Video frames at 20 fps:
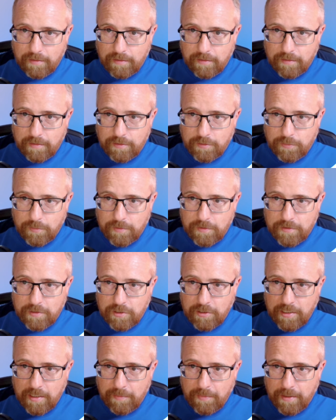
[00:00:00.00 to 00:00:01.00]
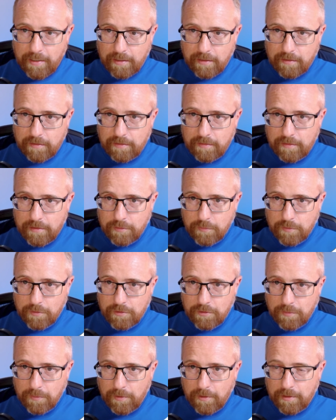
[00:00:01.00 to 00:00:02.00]
This one is a JPEG. This one
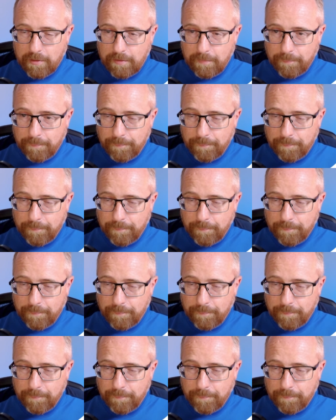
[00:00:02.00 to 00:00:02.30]
should work.